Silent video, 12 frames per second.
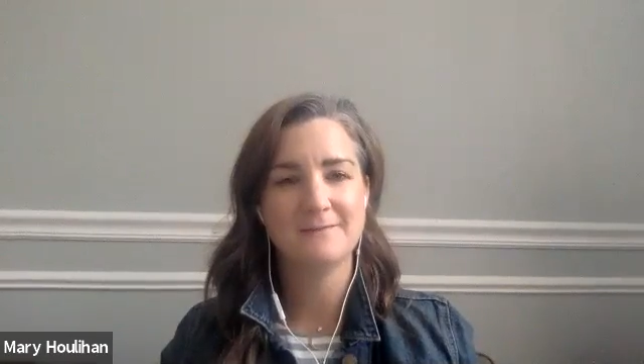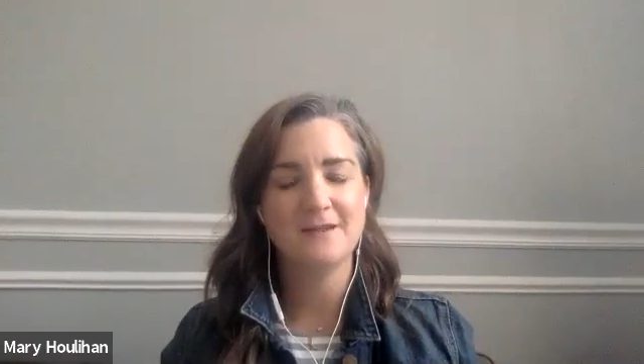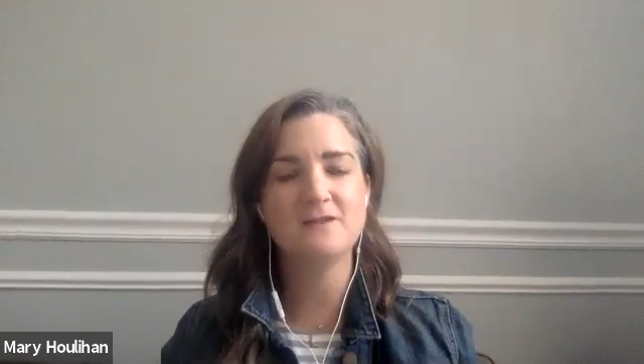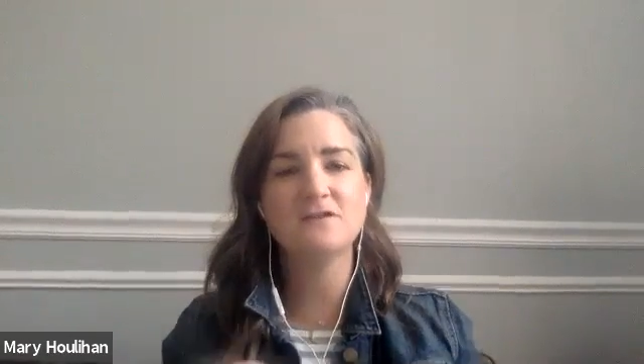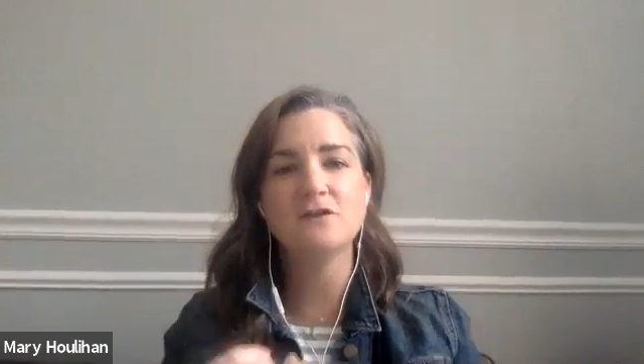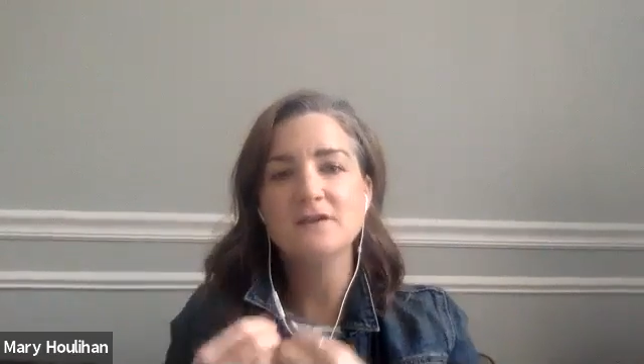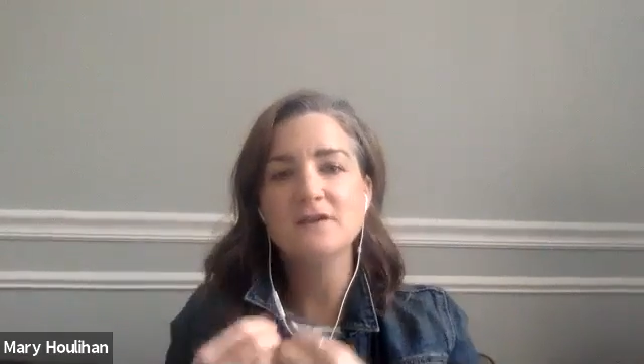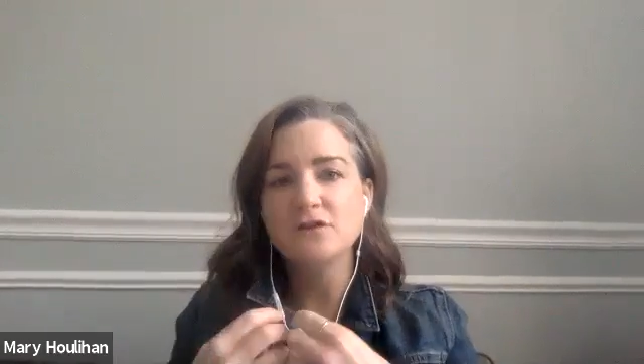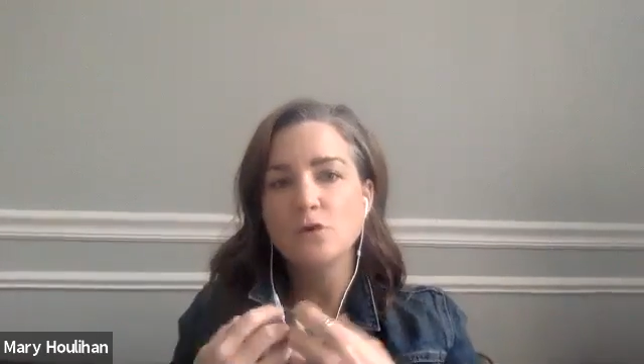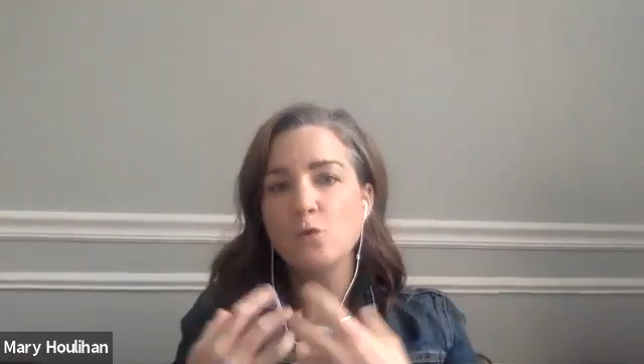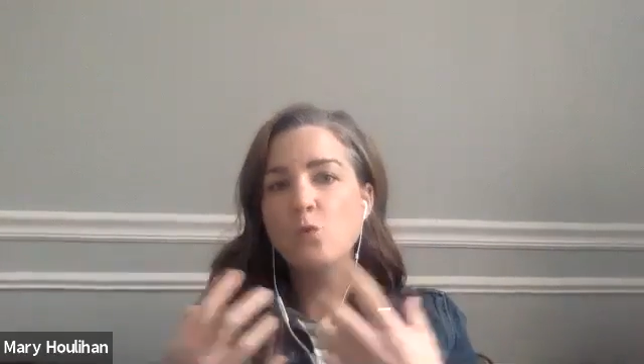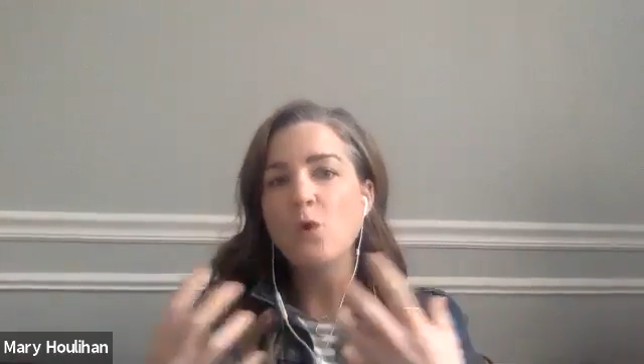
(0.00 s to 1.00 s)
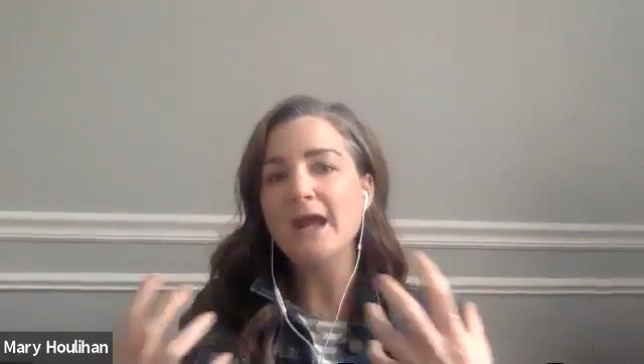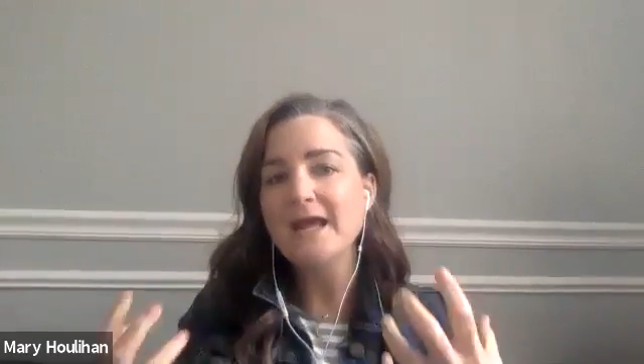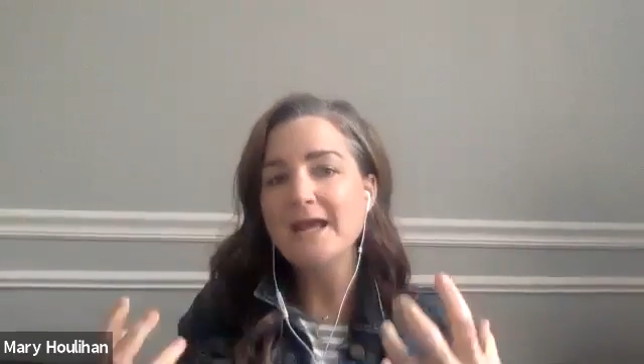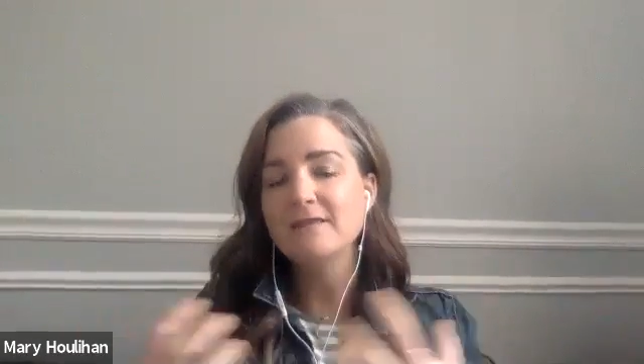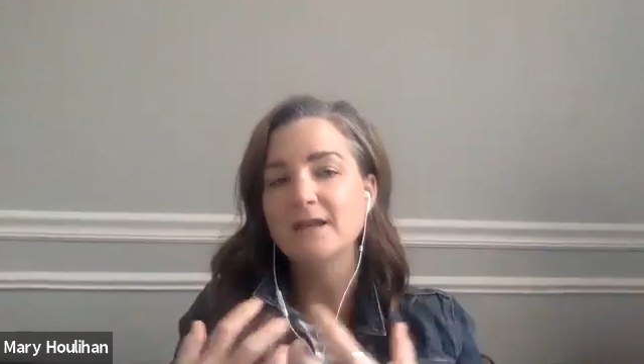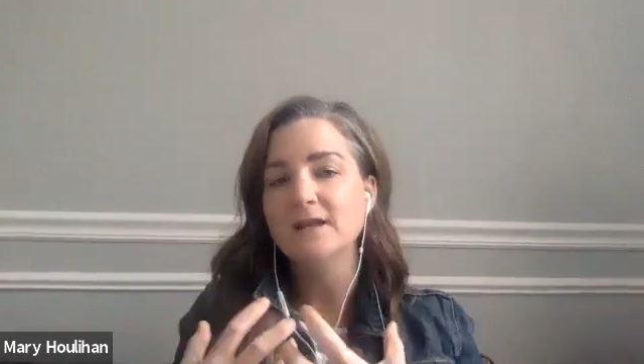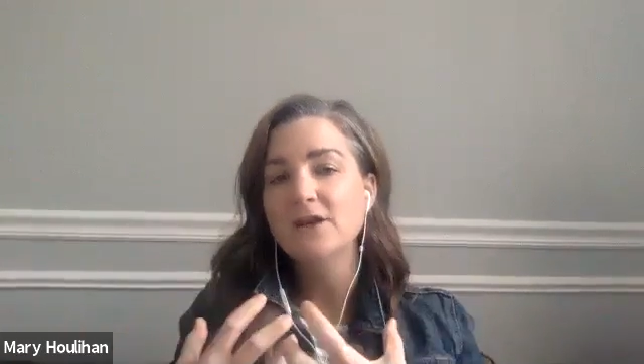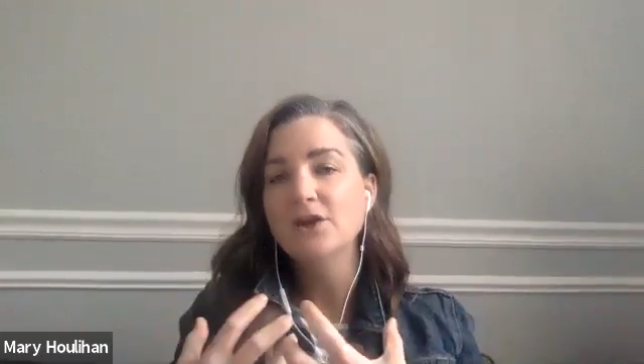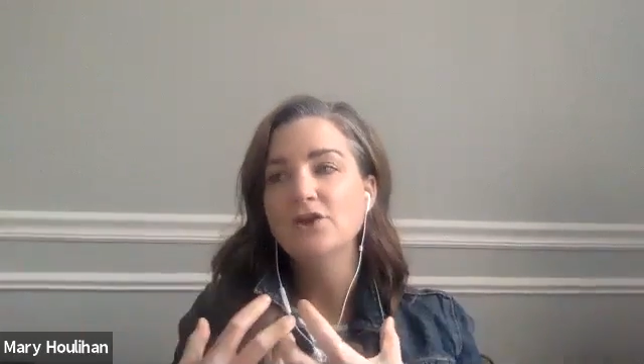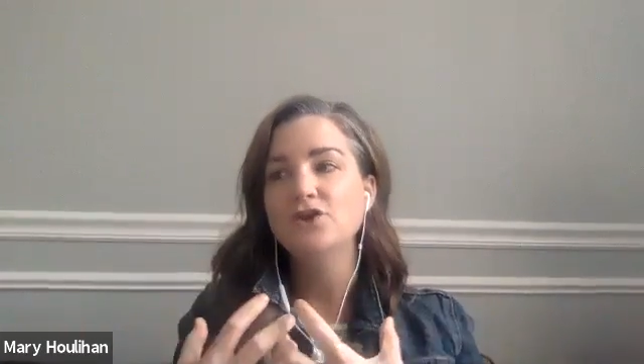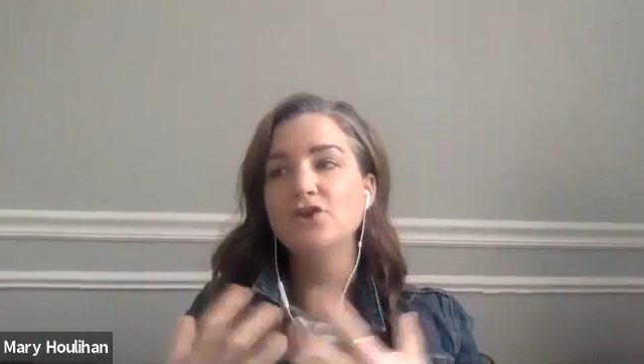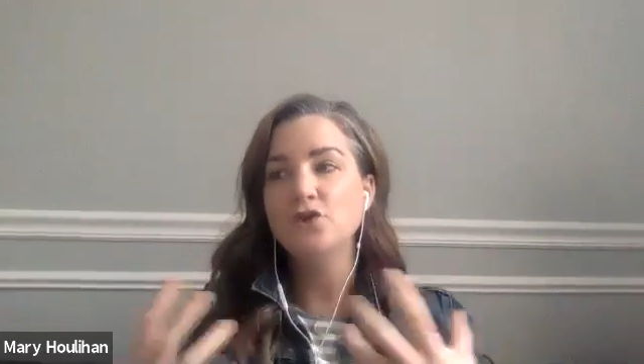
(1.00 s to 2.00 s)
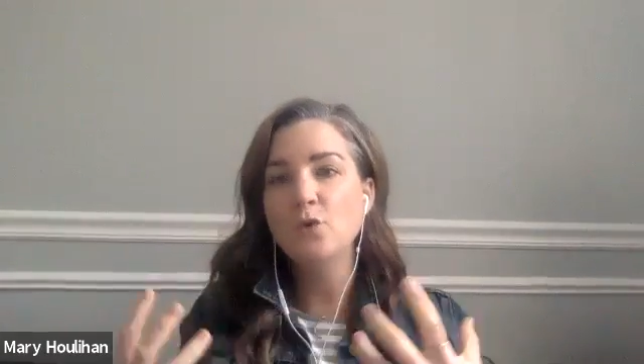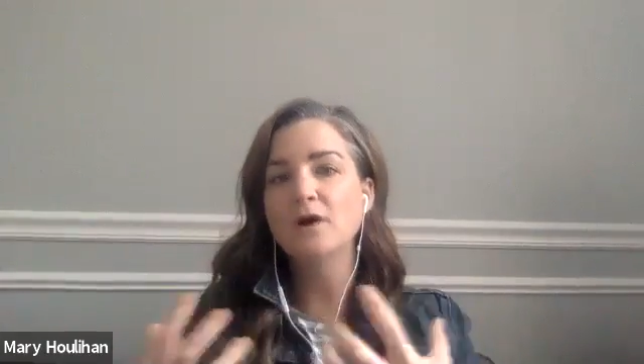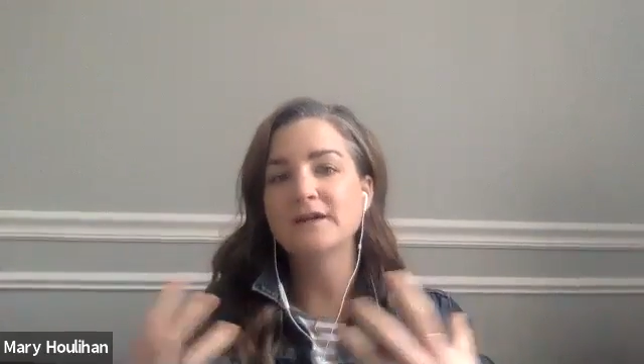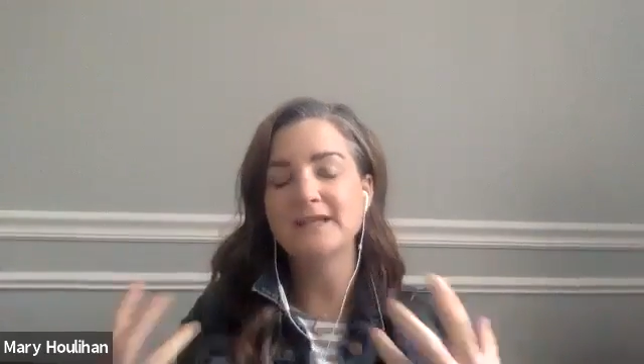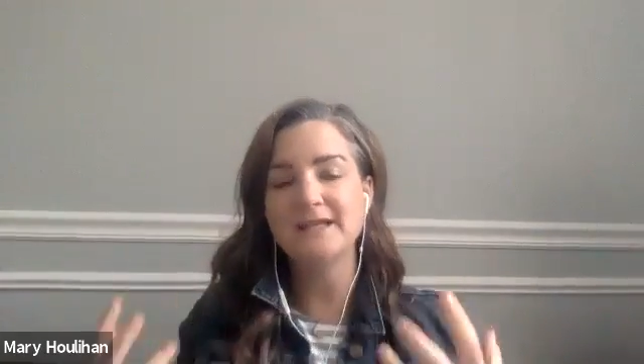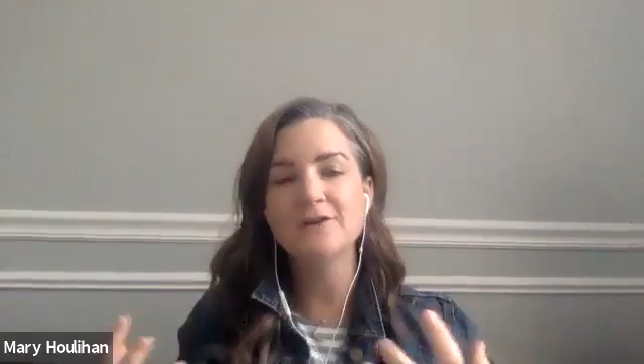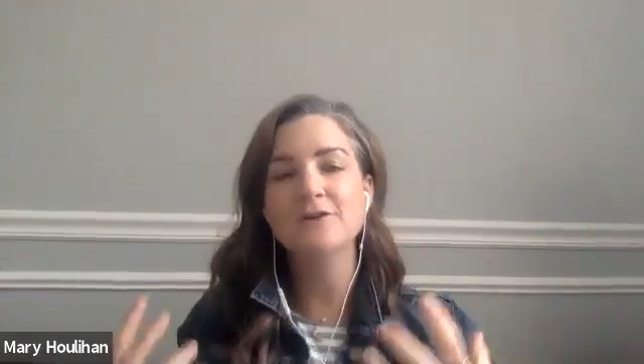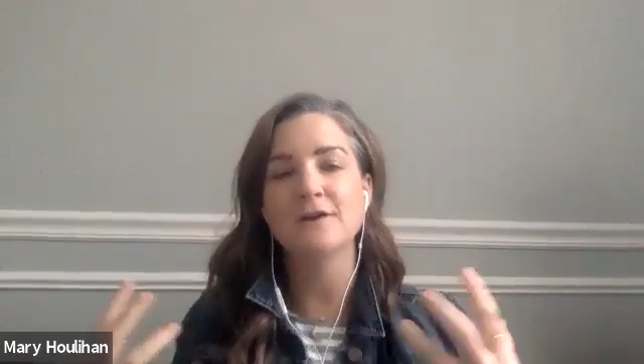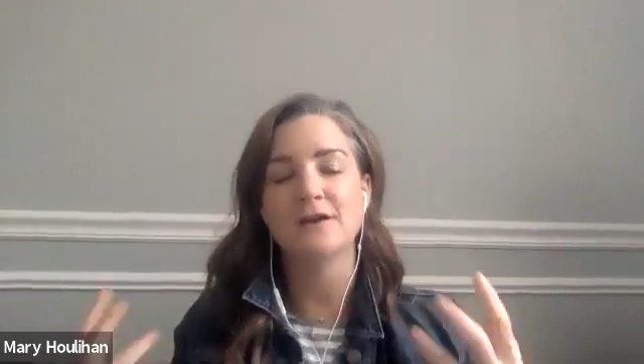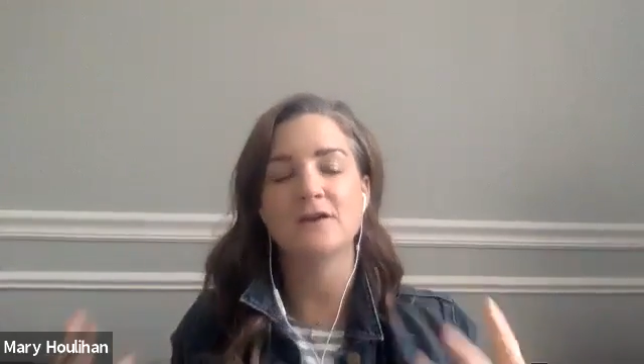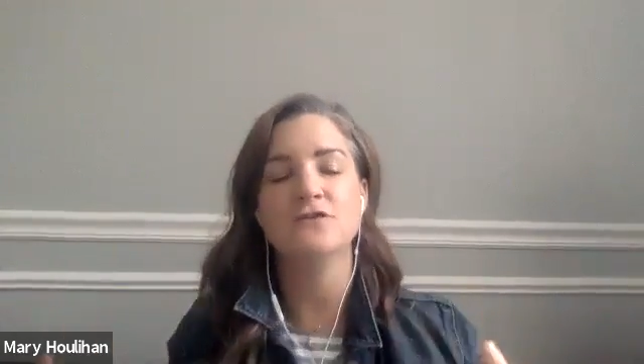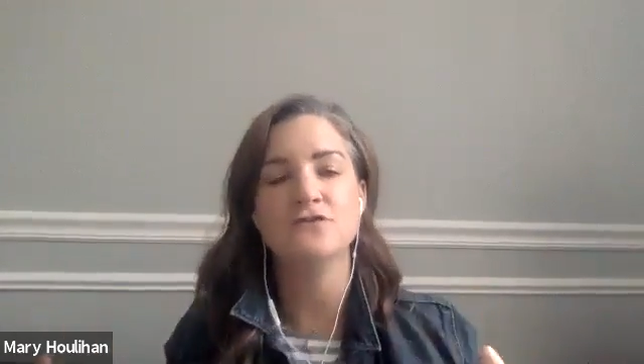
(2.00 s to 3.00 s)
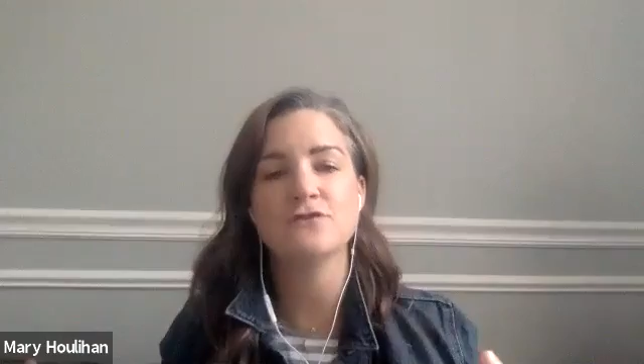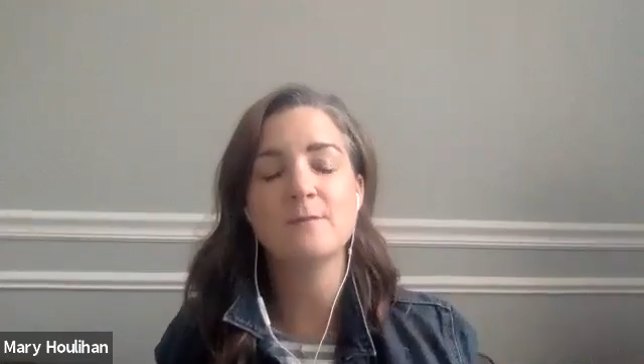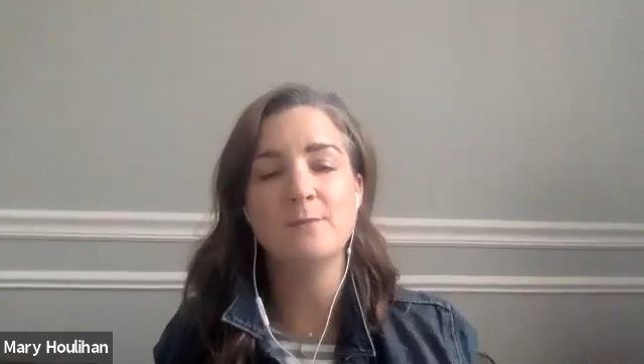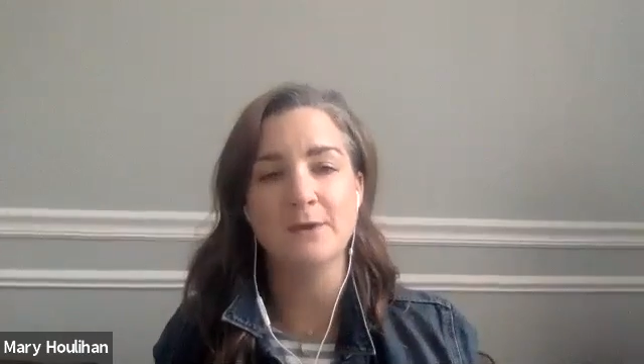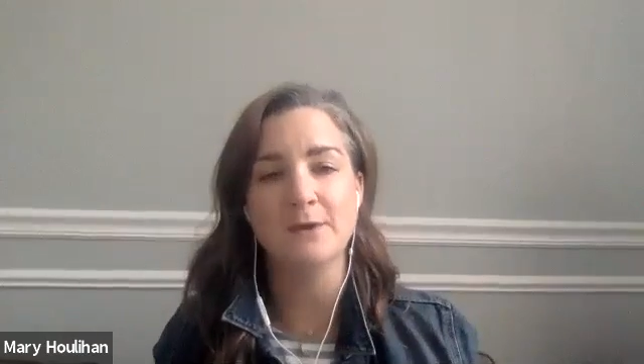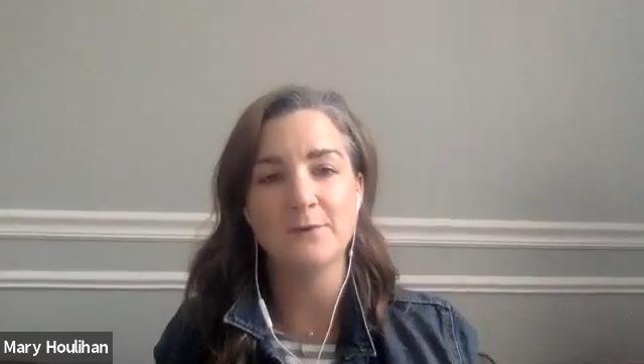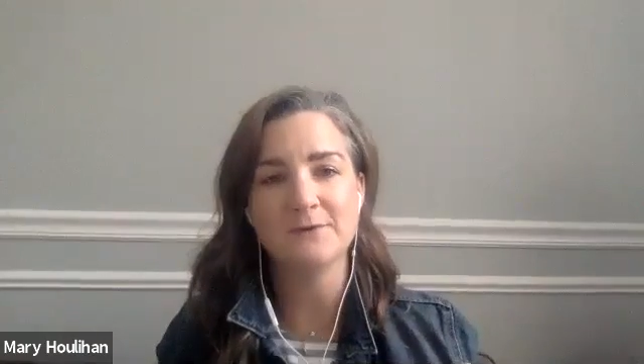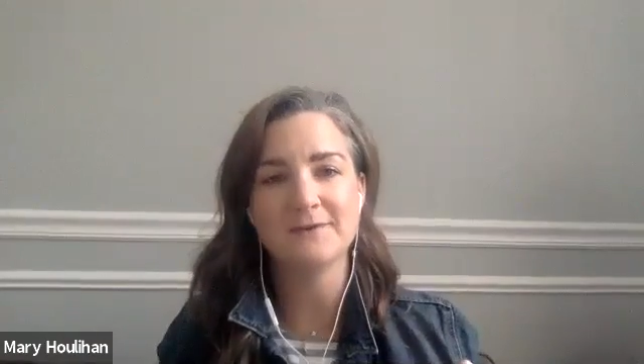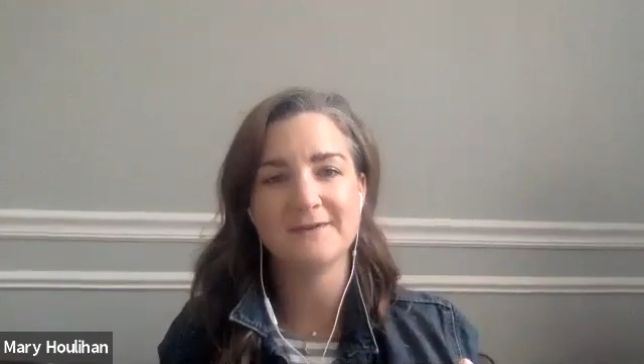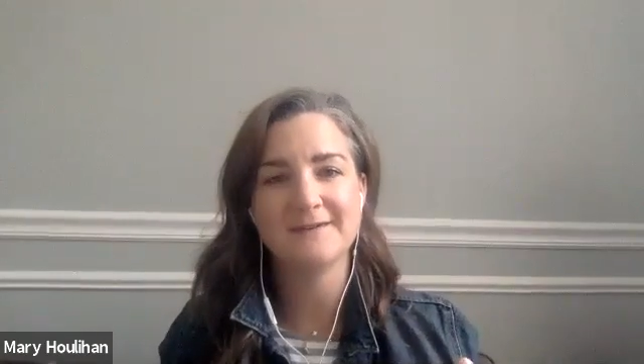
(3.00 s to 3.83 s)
It's the way that you are here to contribute.